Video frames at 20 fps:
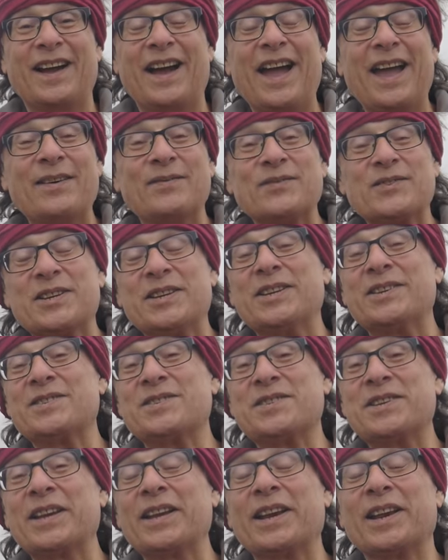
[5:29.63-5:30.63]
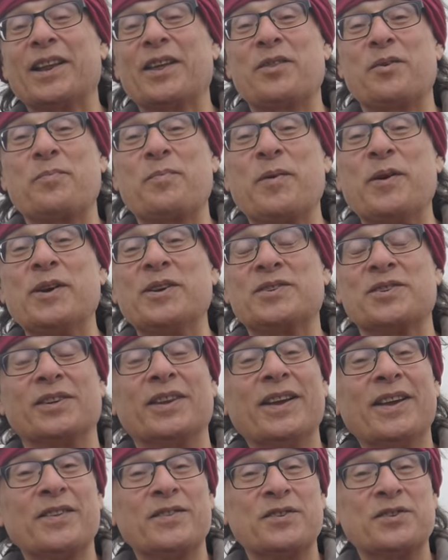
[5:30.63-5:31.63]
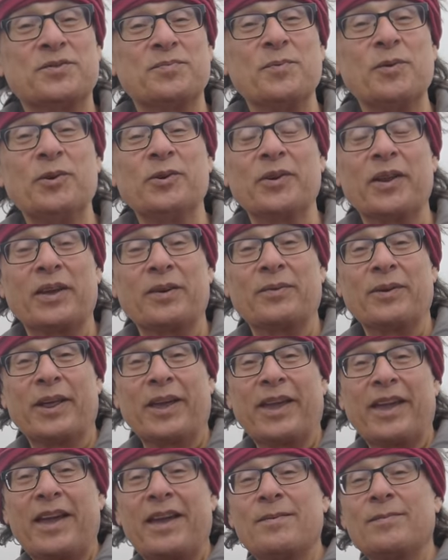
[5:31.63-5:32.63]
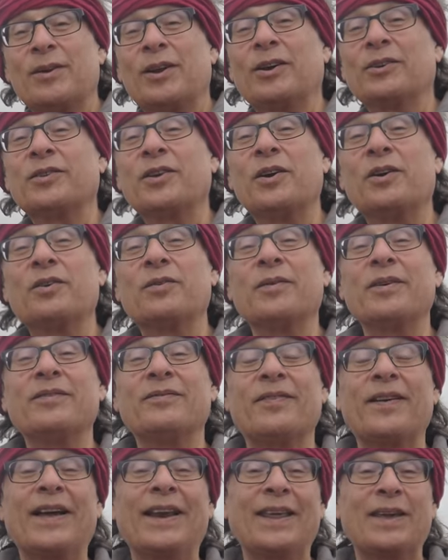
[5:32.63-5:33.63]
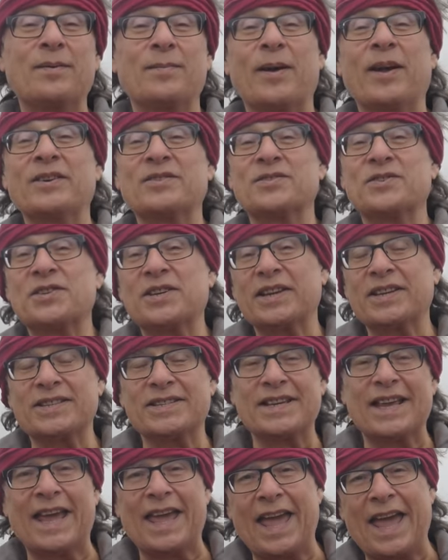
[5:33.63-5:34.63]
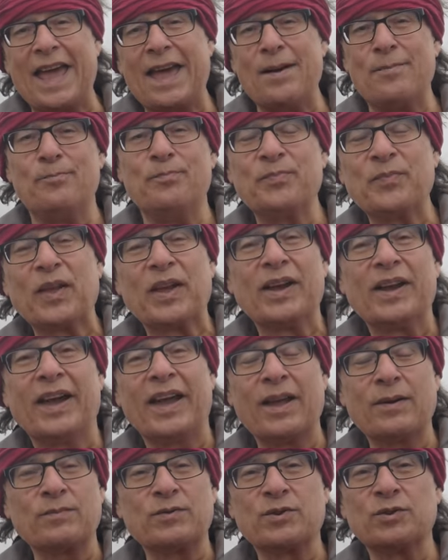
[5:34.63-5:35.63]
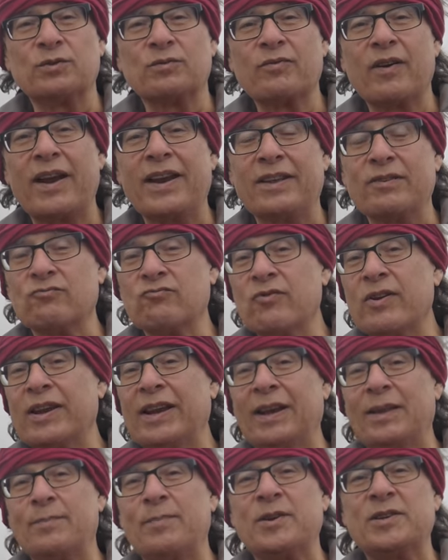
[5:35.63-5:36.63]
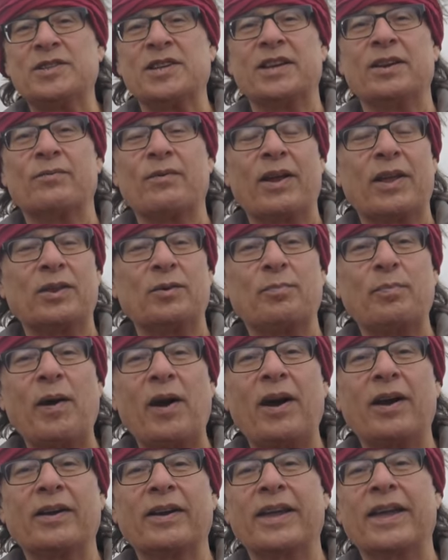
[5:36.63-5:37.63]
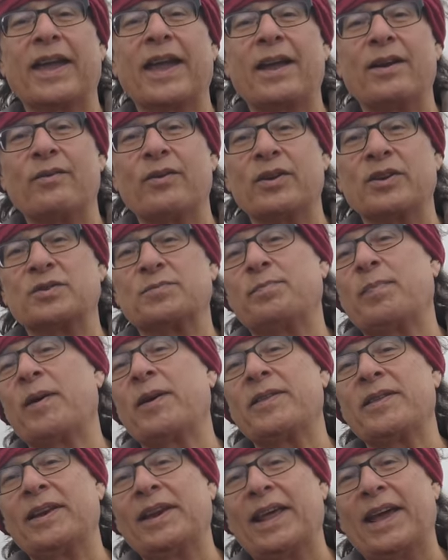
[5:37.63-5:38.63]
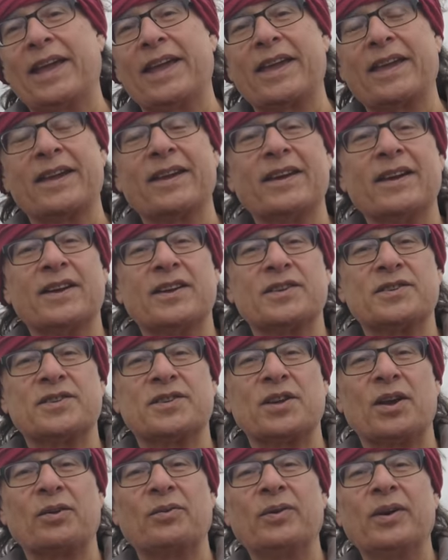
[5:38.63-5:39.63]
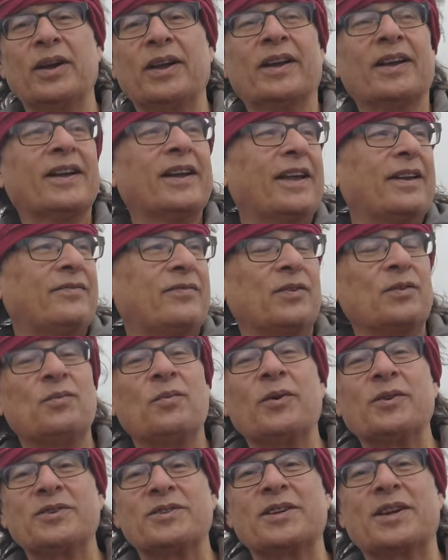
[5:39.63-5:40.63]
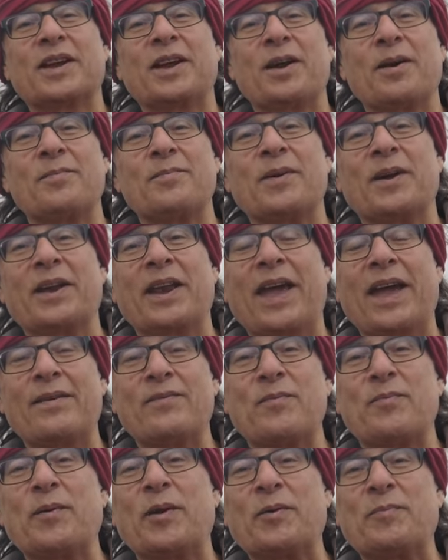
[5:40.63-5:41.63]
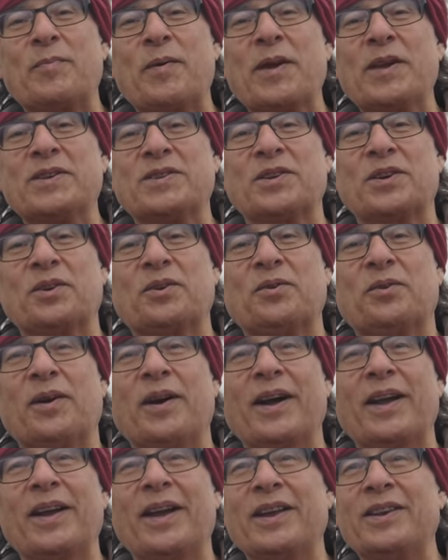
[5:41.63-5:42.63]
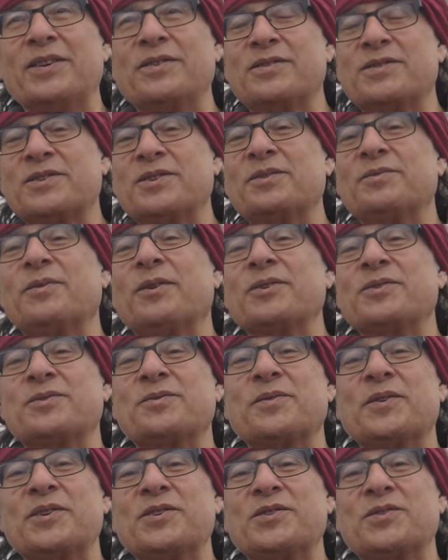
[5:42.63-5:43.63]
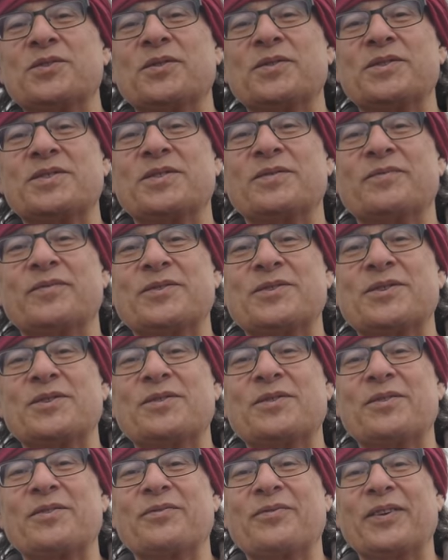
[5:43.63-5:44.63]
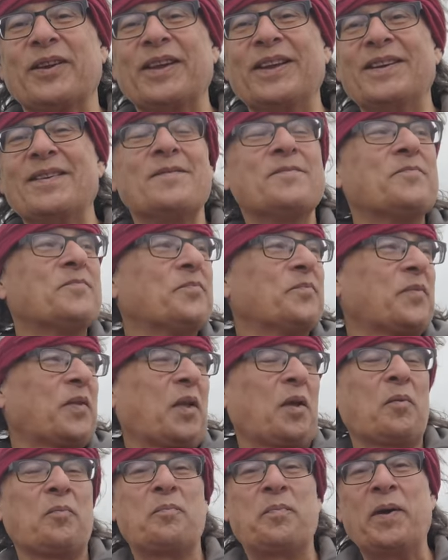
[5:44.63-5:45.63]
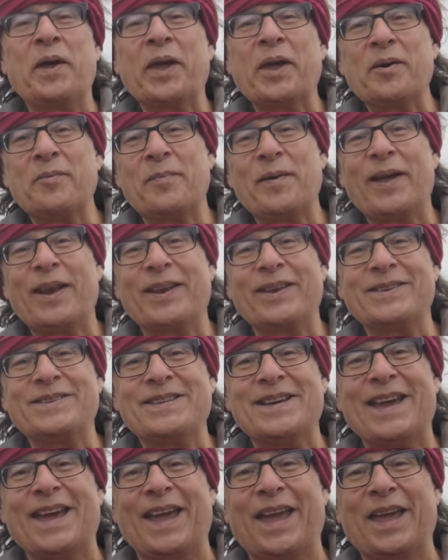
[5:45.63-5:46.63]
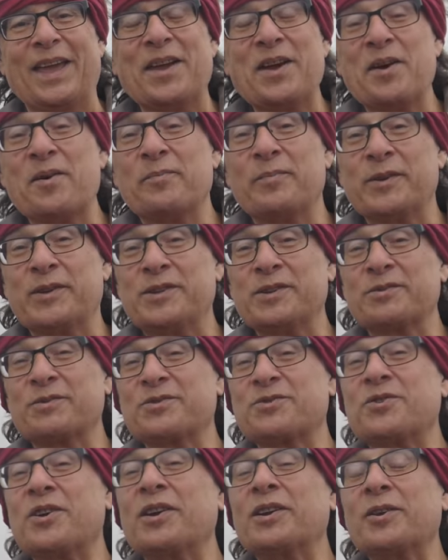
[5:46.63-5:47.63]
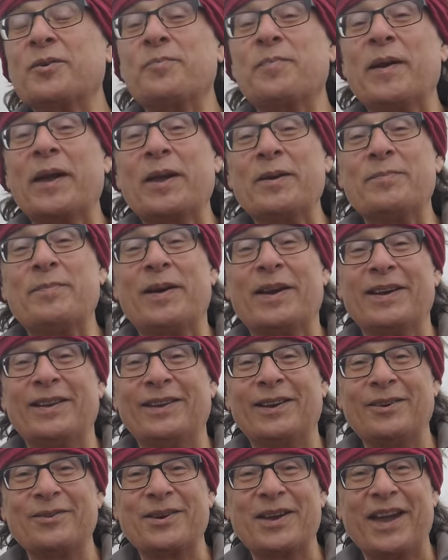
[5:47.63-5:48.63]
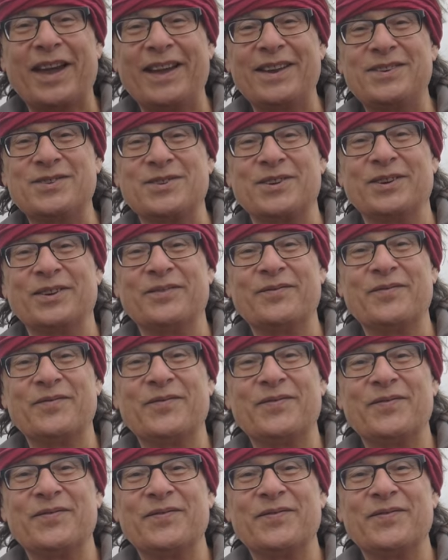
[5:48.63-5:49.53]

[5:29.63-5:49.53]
I haven't seen a single other person. This morning, when I came along the Ogwen Valley about 6 a.m., it was already really busy around the parking areas by the lake. So if you want to come and have a bit of peace and quiet and you still want to enjoy some photography, pick a better day, but you'll struggle to pick a better location.